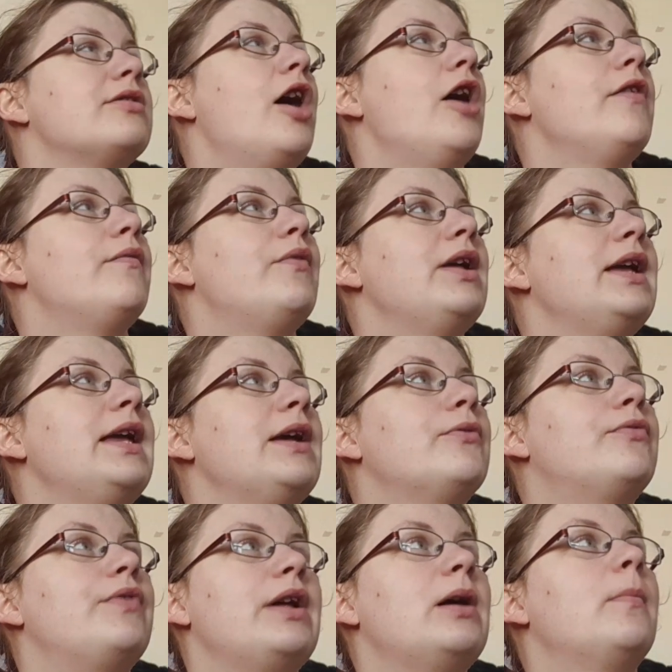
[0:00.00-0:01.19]
Hopefully he'll
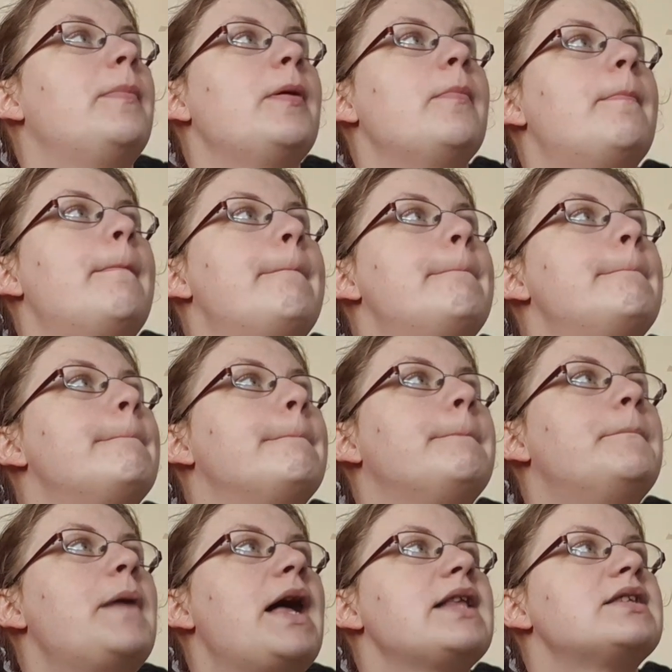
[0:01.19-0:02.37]
feel a bit
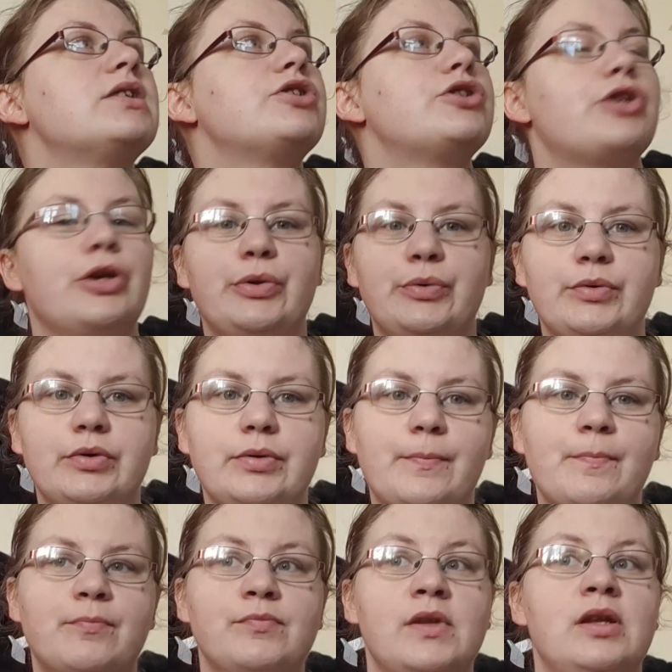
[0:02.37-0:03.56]
better soon.
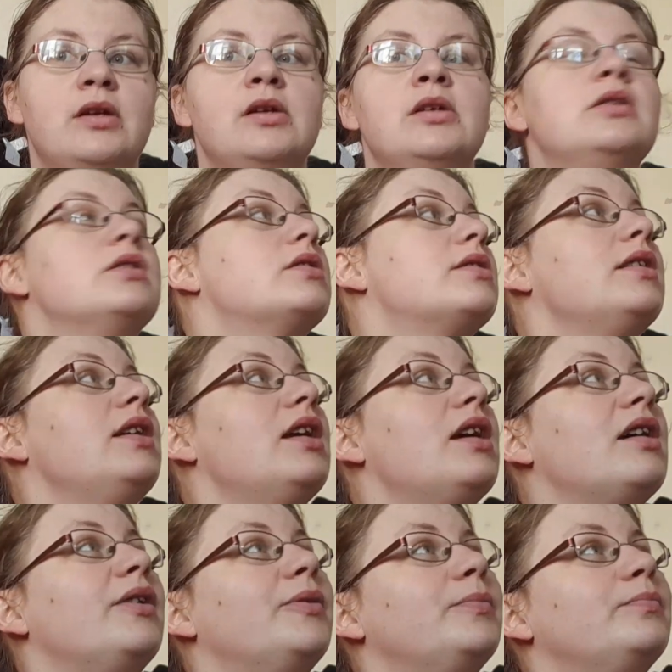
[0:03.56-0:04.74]
So yeah.